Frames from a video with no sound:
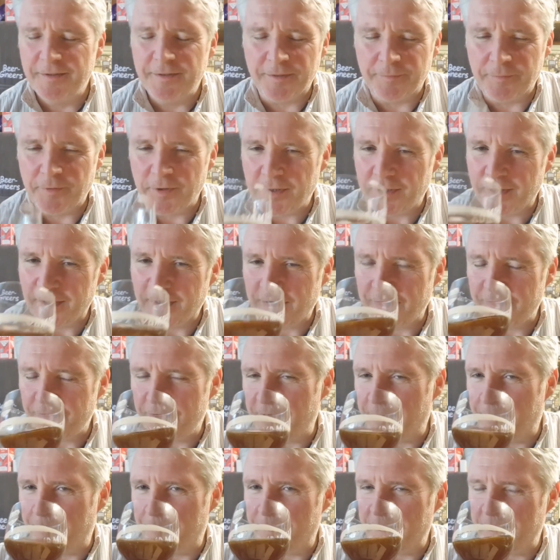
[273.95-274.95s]
I can't
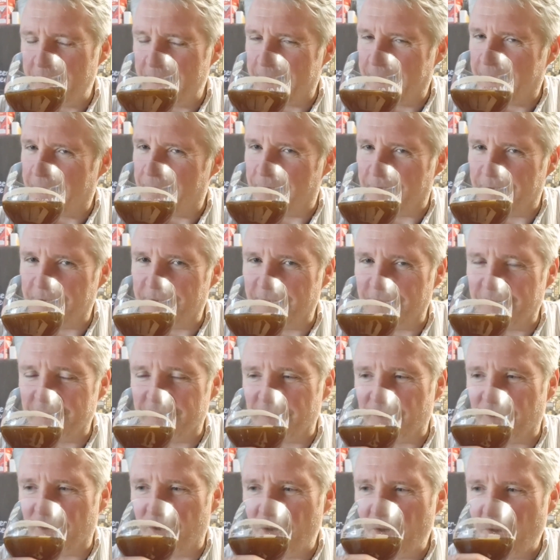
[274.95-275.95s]
really pick out a
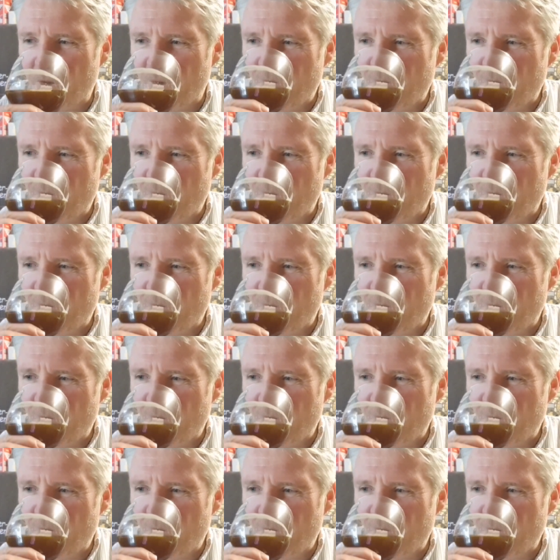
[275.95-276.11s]
certain,